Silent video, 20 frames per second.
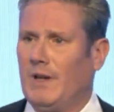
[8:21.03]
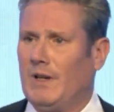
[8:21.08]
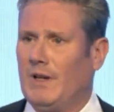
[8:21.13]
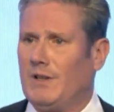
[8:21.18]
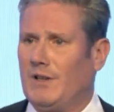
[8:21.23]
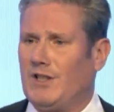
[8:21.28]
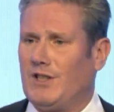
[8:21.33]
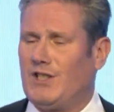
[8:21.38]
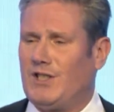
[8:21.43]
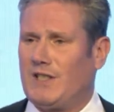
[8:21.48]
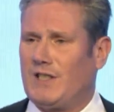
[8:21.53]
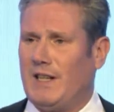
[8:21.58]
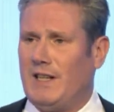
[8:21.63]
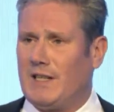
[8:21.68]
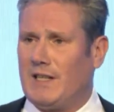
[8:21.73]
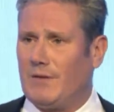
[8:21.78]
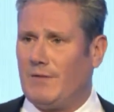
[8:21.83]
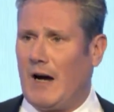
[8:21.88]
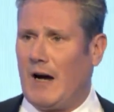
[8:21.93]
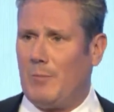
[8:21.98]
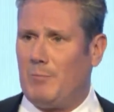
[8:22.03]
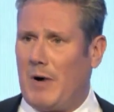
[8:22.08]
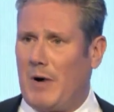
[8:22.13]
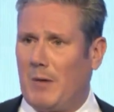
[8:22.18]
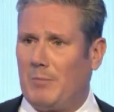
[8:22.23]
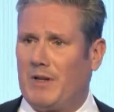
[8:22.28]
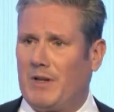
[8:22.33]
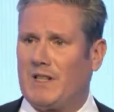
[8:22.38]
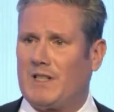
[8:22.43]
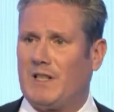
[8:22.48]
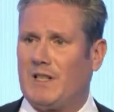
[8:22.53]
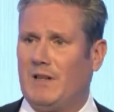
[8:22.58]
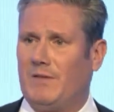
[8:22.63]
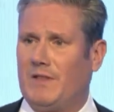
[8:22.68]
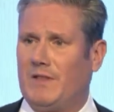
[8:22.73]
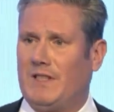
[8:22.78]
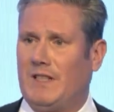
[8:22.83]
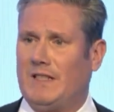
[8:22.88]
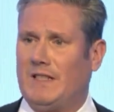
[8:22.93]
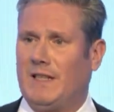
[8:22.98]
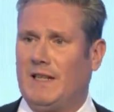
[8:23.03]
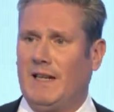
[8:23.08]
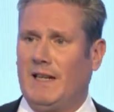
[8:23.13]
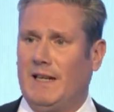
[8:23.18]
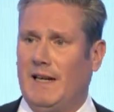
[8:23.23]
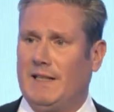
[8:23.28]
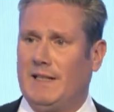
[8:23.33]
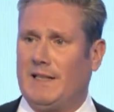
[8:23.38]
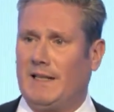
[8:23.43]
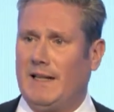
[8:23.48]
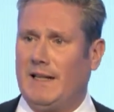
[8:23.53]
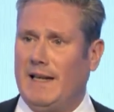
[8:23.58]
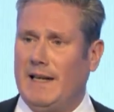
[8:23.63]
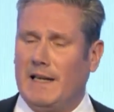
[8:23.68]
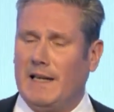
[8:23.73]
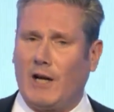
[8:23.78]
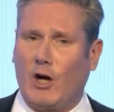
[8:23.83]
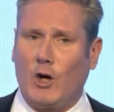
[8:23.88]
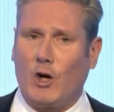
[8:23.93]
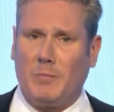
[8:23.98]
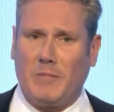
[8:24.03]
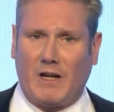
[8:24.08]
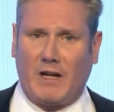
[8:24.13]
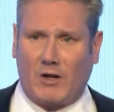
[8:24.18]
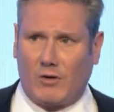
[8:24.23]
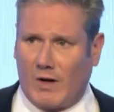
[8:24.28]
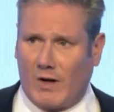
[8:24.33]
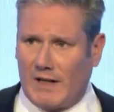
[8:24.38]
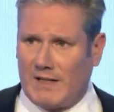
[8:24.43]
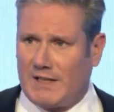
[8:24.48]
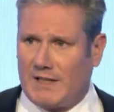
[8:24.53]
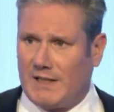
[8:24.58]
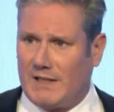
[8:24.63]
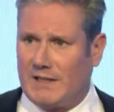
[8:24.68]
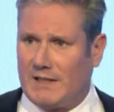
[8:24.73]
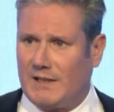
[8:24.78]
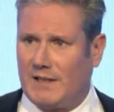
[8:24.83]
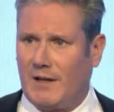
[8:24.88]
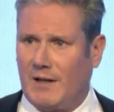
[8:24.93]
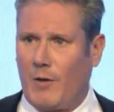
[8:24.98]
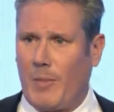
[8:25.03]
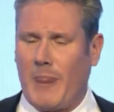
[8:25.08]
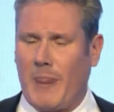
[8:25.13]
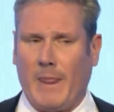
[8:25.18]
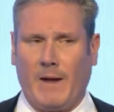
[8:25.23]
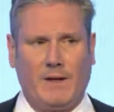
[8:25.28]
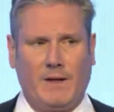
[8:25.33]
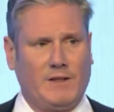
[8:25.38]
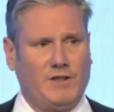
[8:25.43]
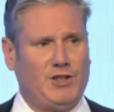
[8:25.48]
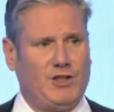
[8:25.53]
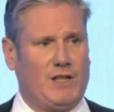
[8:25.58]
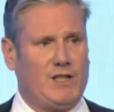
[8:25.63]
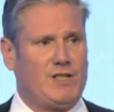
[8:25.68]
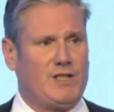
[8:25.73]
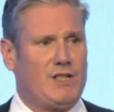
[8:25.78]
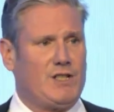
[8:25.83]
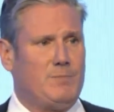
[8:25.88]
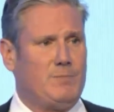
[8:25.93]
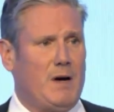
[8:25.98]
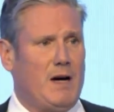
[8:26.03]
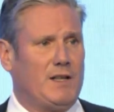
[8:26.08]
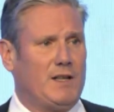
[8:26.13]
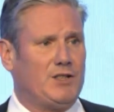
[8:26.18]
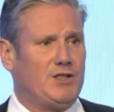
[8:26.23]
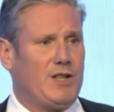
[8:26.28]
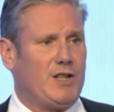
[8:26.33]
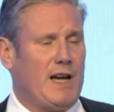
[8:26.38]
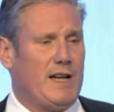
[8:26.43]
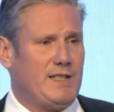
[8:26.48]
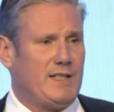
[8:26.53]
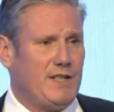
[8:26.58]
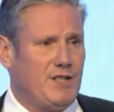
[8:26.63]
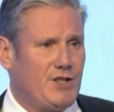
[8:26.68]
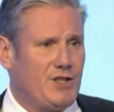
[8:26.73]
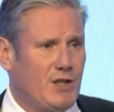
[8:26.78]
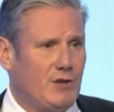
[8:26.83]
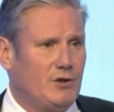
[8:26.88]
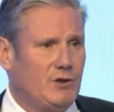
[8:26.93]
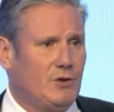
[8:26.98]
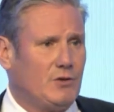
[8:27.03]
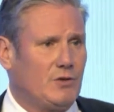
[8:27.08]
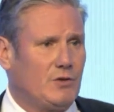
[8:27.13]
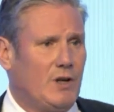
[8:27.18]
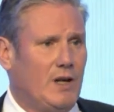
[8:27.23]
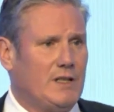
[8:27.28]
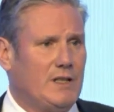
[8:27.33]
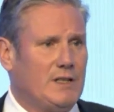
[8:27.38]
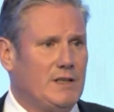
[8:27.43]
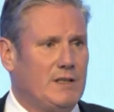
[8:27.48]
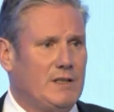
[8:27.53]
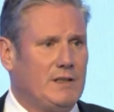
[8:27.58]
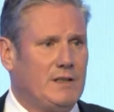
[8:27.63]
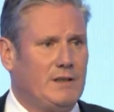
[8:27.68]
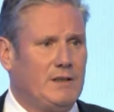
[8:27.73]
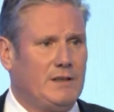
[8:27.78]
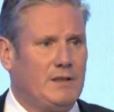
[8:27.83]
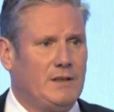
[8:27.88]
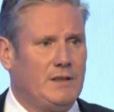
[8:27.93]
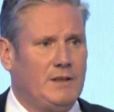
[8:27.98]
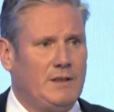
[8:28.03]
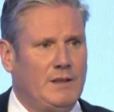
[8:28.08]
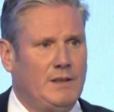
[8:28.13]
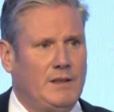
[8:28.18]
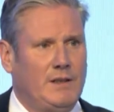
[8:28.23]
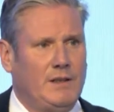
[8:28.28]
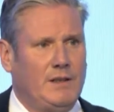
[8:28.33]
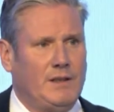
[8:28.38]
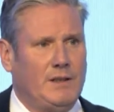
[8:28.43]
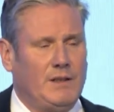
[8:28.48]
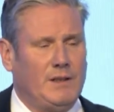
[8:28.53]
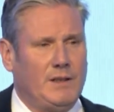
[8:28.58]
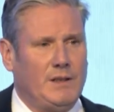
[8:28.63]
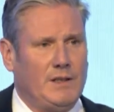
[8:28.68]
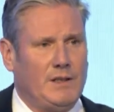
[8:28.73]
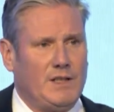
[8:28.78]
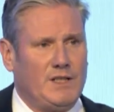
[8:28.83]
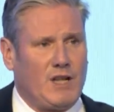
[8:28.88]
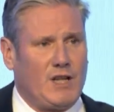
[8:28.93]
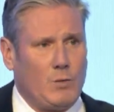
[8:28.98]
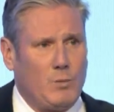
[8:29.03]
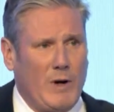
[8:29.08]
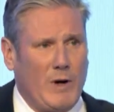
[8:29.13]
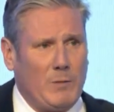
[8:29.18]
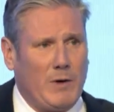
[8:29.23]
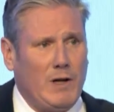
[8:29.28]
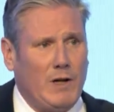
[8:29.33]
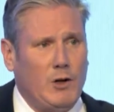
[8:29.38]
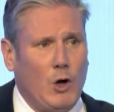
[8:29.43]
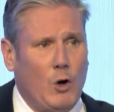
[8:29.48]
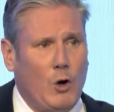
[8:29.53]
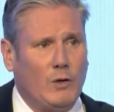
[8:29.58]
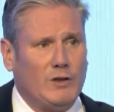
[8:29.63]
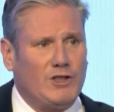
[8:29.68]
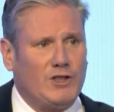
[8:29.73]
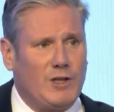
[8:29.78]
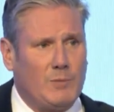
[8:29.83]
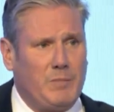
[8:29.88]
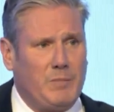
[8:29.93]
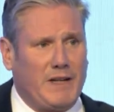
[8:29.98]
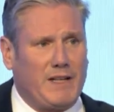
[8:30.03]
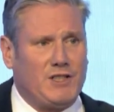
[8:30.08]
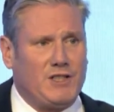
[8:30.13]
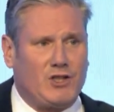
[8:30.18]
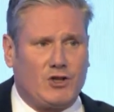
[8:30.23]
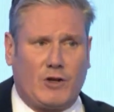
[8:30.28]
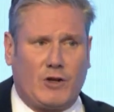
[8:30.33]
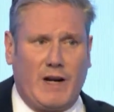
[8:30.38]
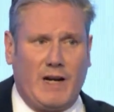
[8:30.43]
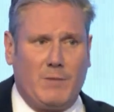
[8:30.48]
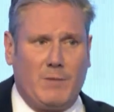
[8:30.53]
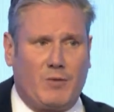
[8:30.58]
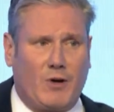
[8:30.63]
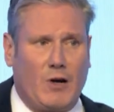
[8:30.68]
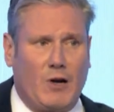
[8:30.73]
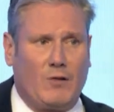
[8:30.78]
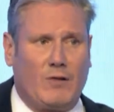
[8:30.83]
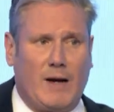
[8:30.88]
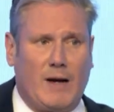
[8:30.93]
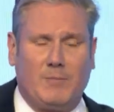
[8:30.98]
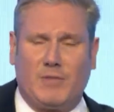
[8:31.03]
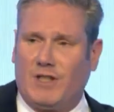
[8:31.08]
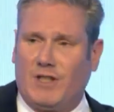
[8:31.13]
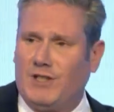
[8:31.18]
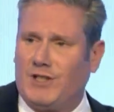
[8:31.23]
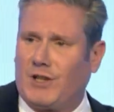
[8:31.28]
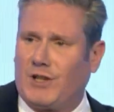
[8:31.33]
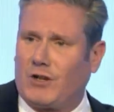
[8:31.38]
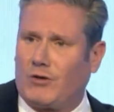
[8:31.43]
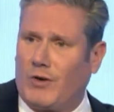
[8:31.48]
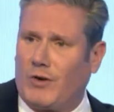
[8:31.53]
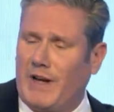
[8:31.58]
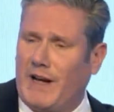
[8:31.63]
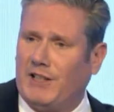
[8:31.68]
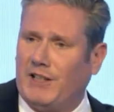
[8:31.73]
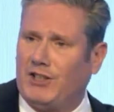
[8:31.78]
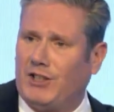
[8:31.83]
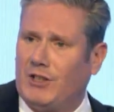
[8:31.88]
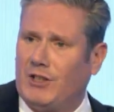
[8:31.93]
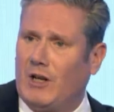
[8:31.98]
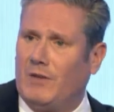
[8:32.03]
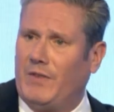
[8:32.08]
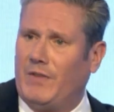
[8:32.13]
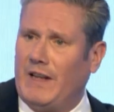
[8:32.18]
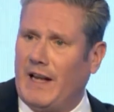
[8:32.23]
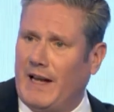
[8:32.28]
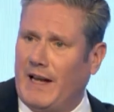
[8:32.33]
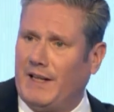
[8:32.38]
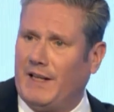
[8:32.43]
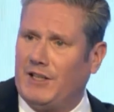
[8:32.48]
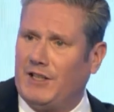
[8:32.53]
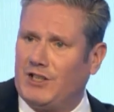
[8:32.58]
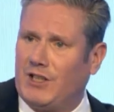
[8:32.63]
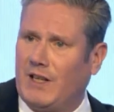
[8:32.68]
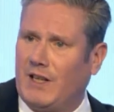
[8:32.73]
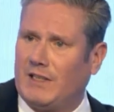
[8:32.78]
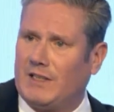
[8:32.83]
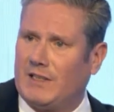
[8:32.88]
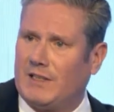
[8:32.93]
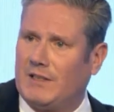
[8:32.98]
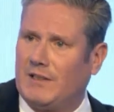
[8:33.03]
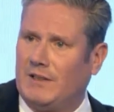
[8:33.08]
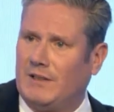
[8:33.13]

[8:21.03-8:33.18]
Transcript: the state of our public services is an economic crisis just as much as a social crisis. So we will launch the biggest training program since the creation of the NHS.